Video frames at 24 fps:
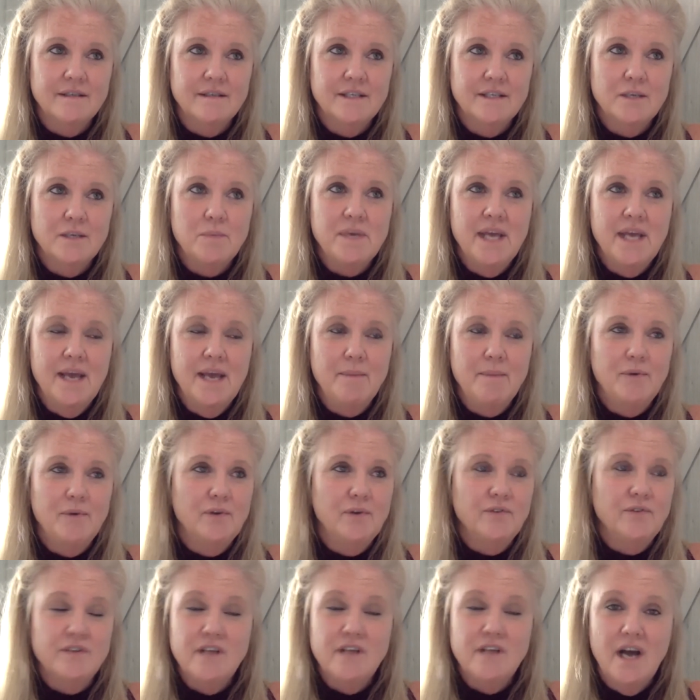to be
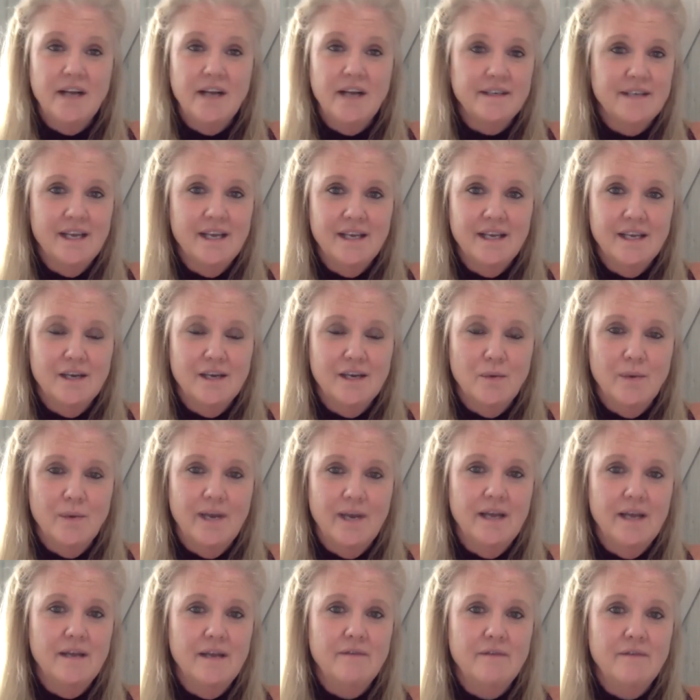able, not taking
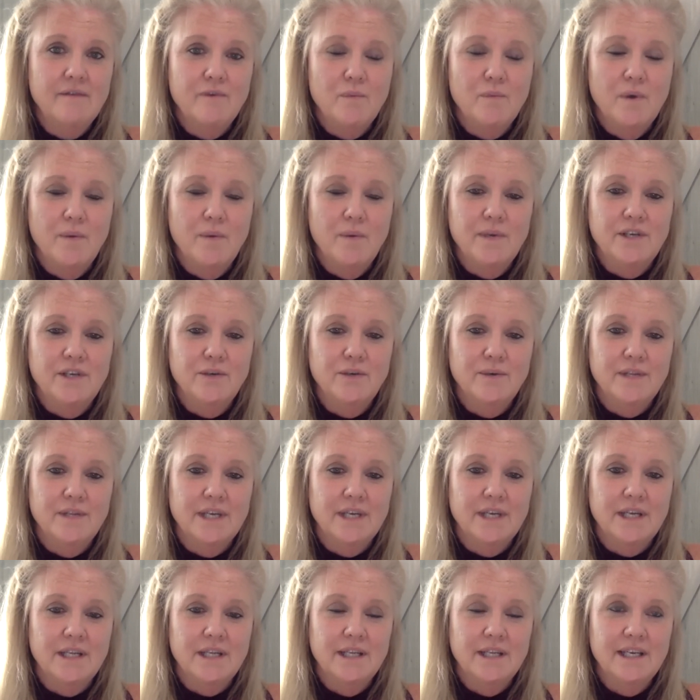away from what we do in
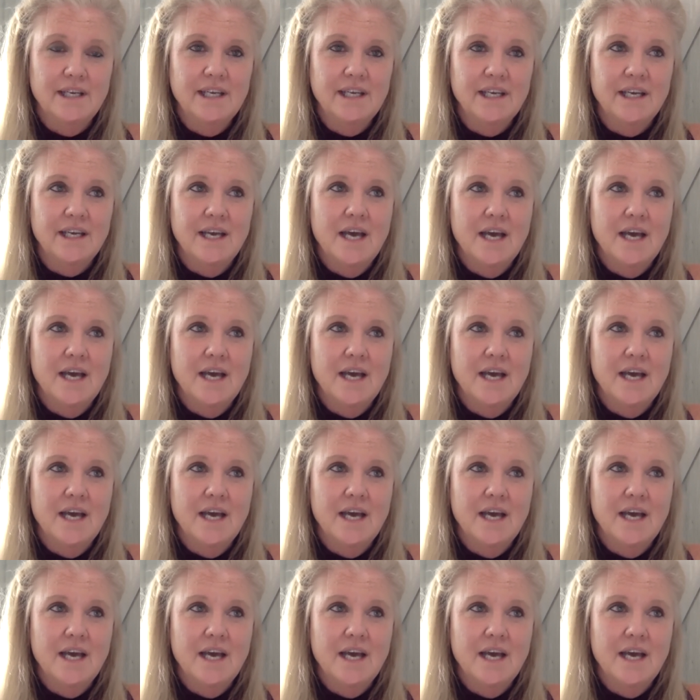the clinic,